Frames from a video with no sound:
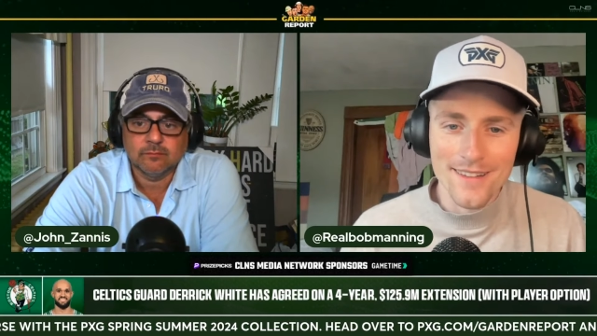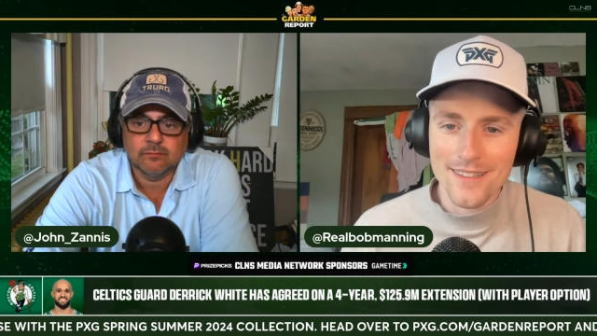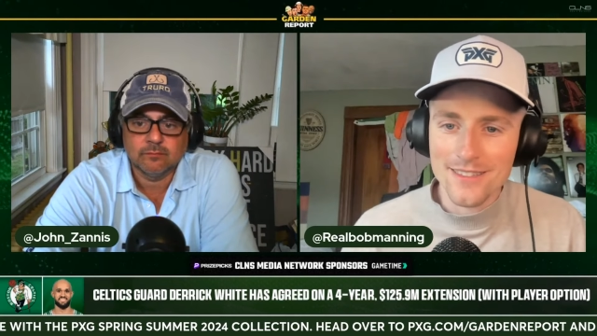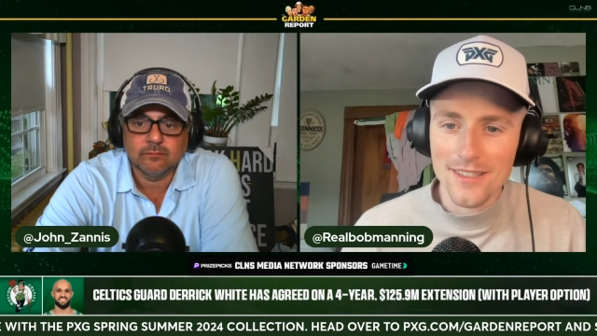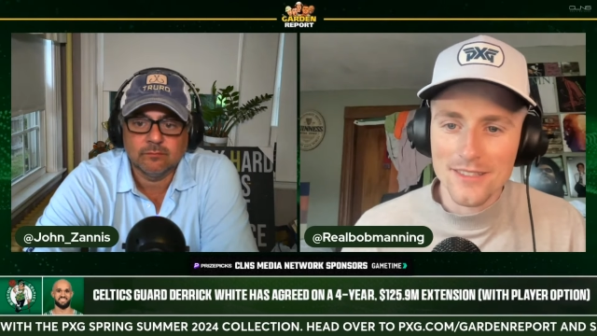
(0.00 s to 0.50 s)

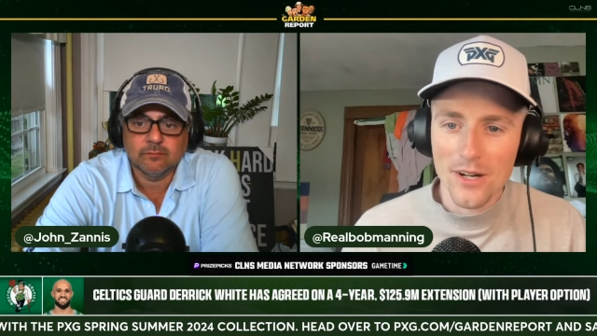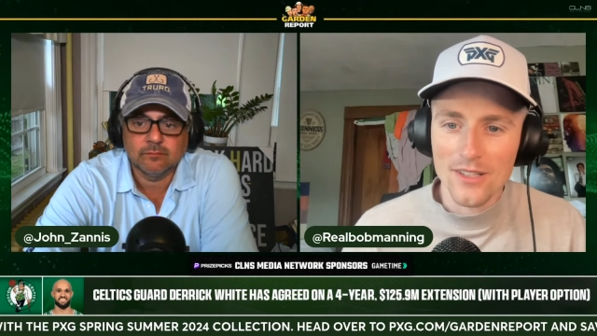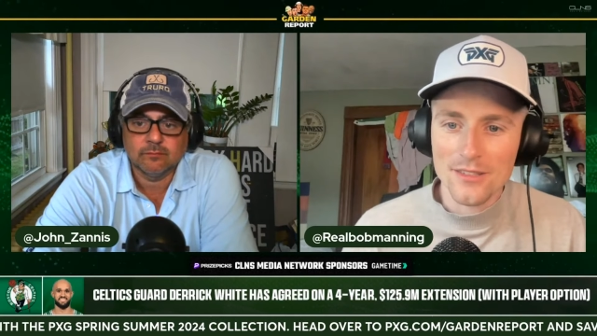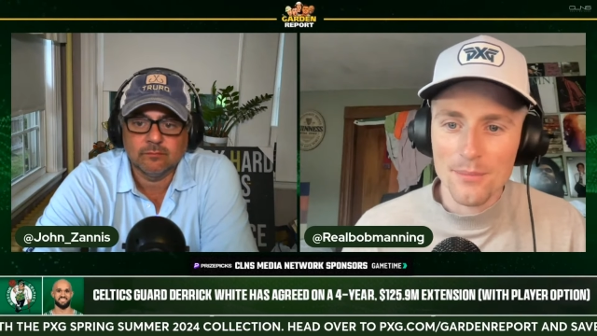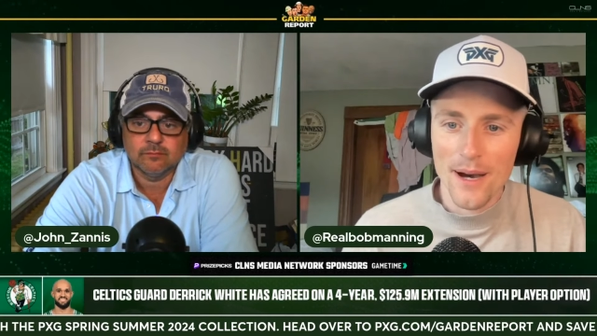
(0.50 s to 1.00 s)
Speaker 1: That's that's all
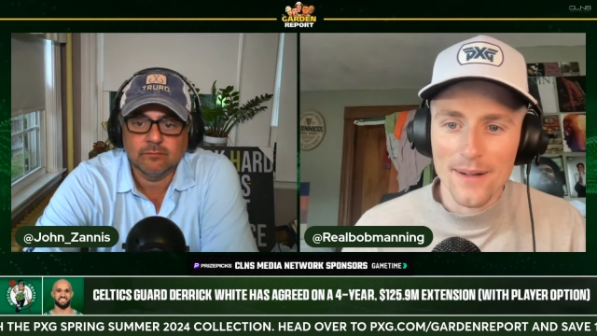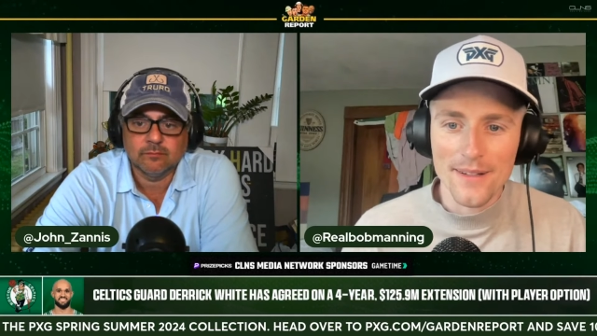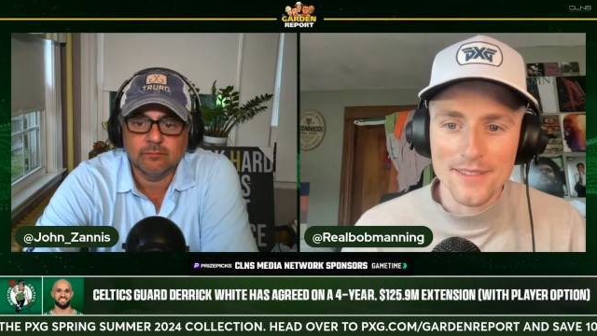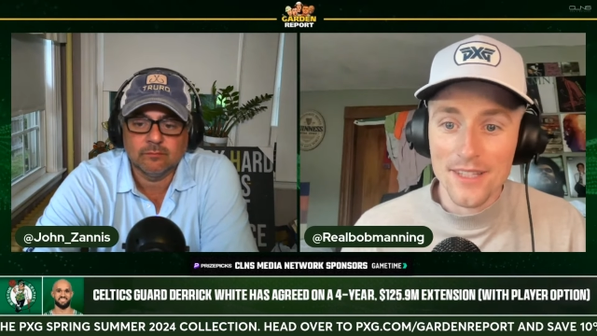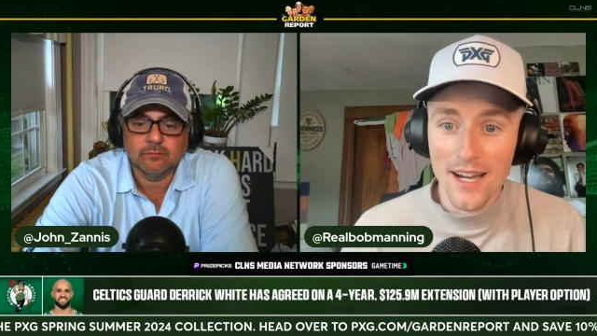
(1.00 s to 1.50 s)
it's about. And
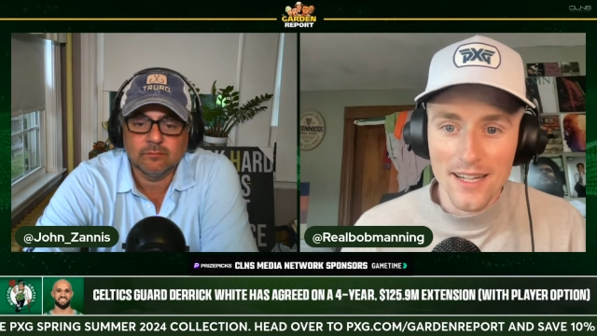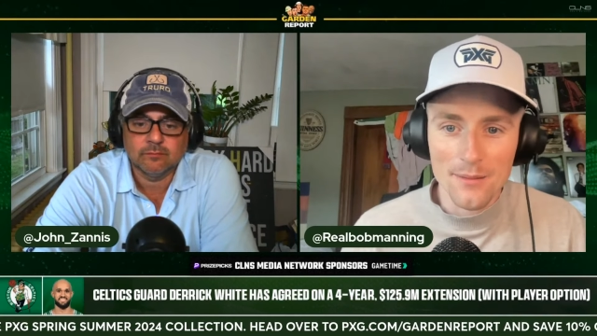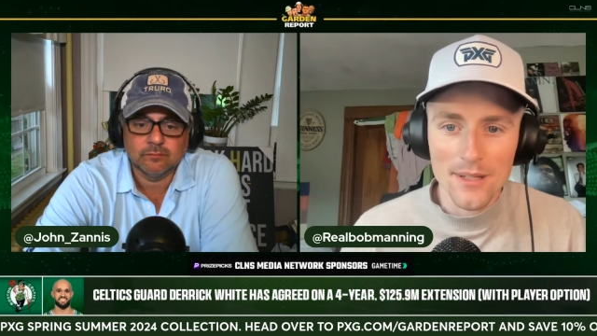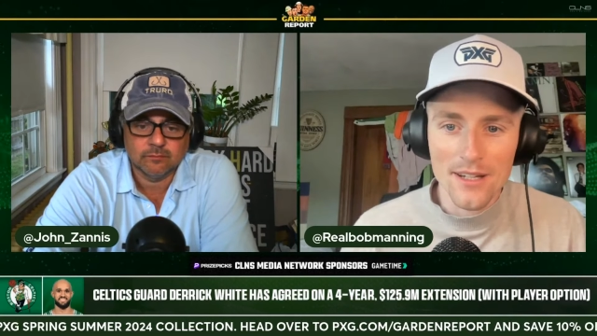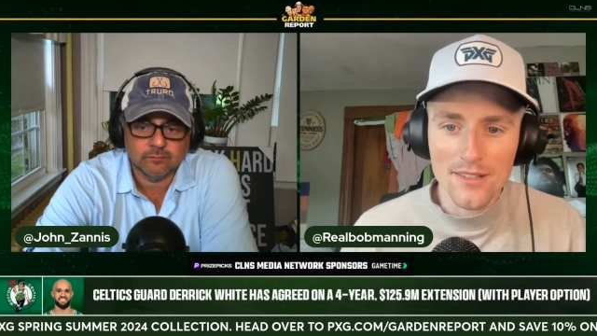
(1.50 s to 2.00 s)
he's not going to
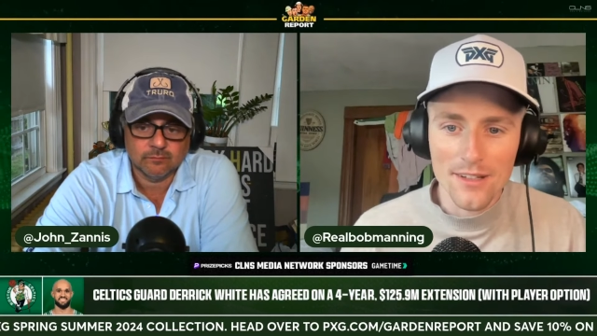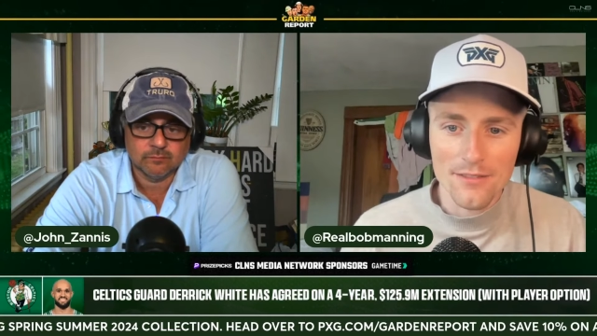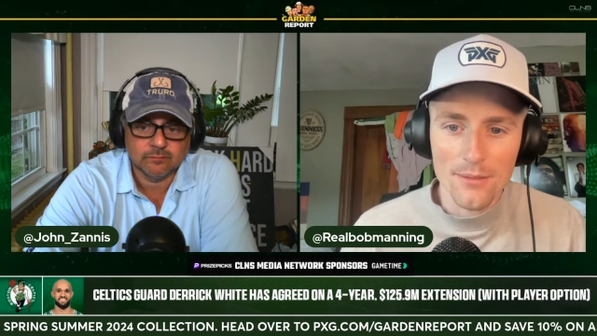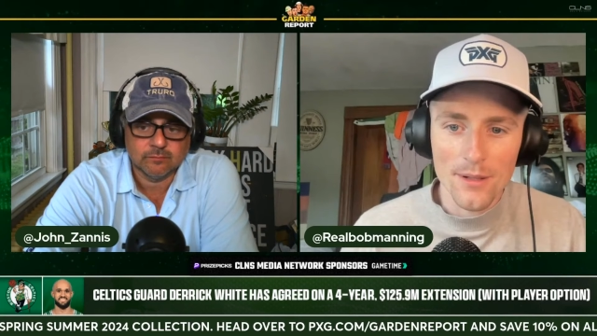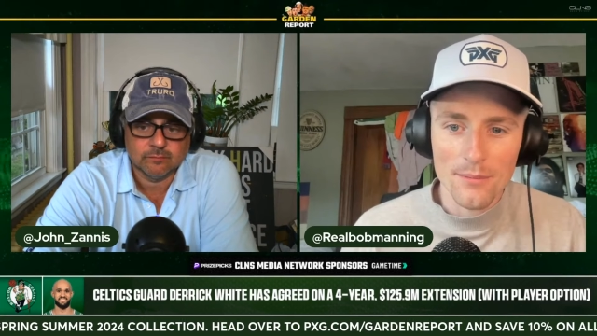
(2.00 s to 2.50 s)
be out there
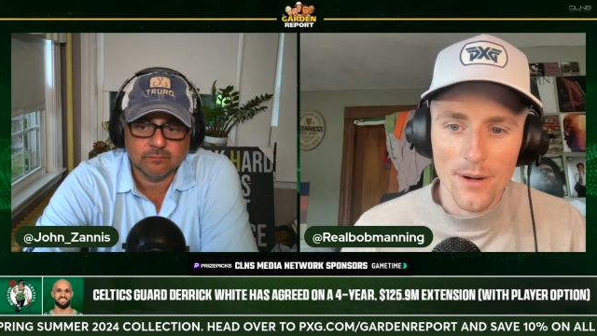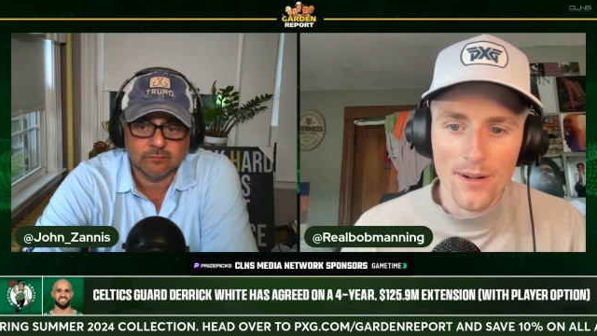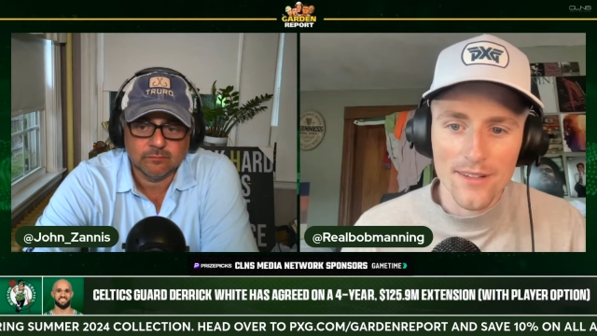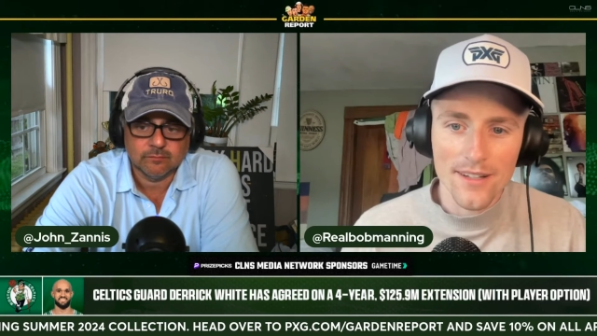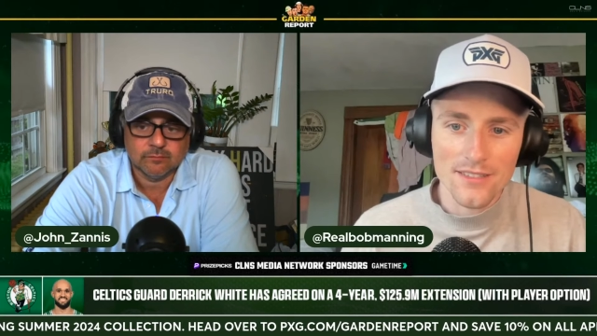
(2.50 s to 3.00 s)
for a big part
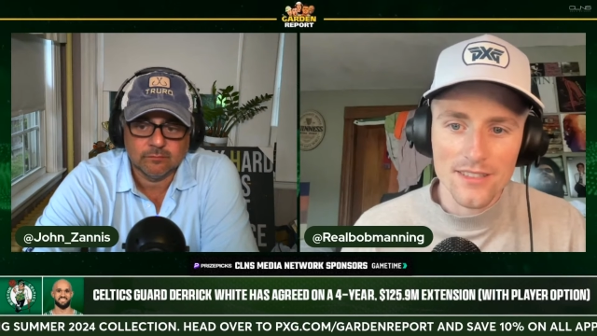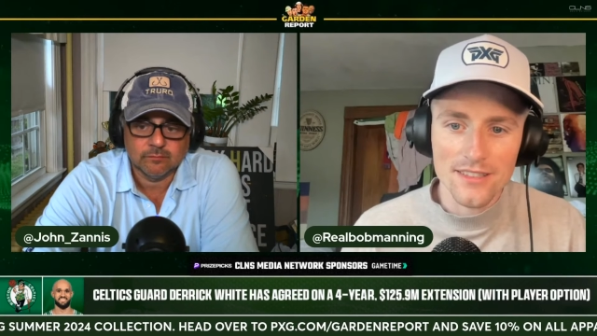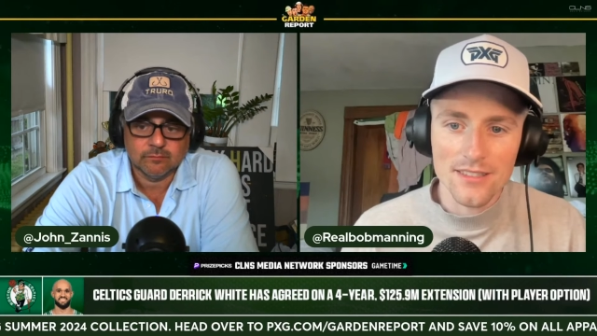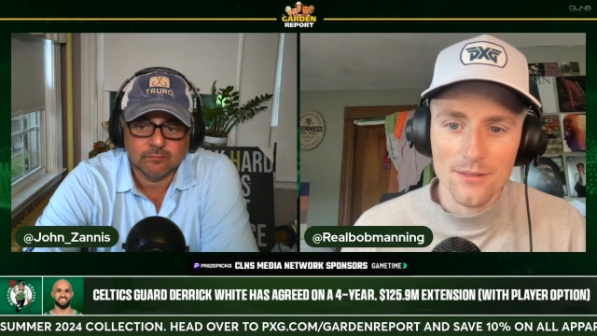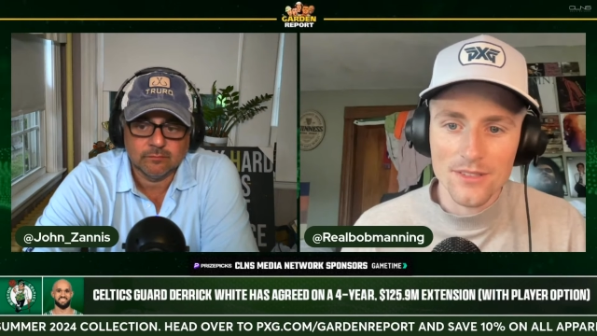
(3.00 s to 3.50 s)
of next
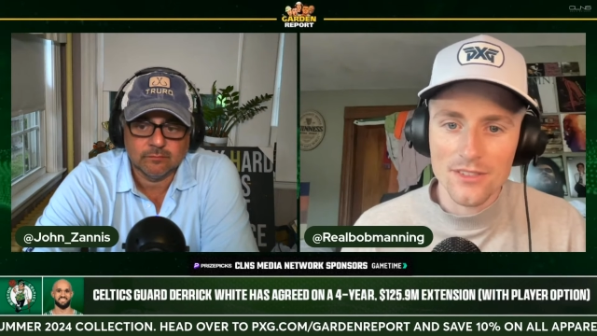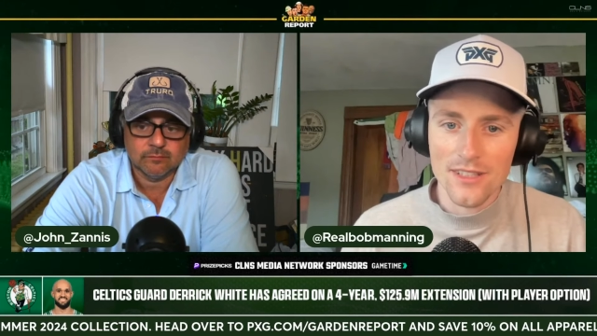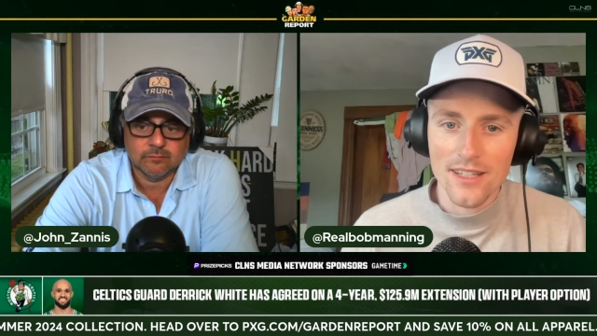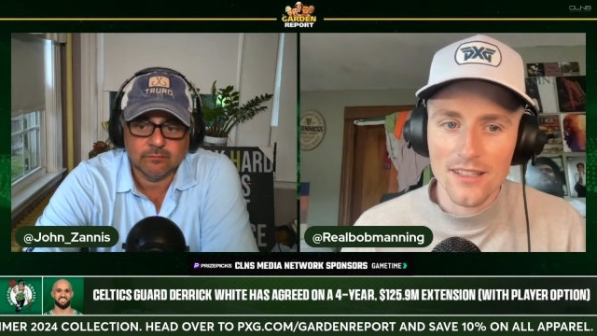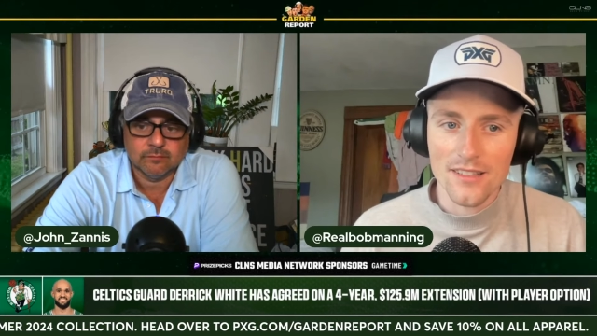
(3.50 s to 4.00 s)
season, which is a
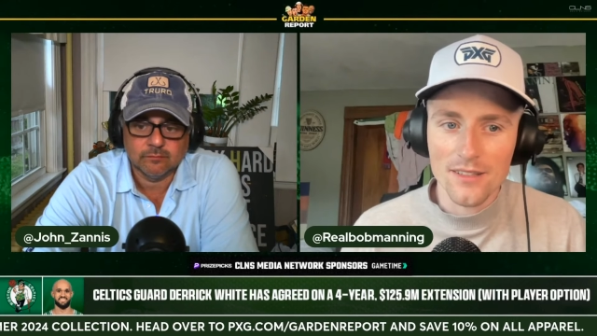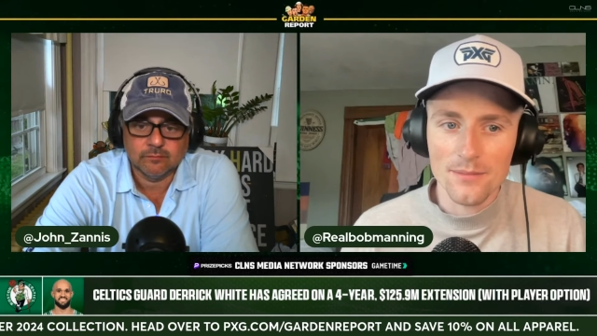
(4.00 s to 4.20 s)
killer.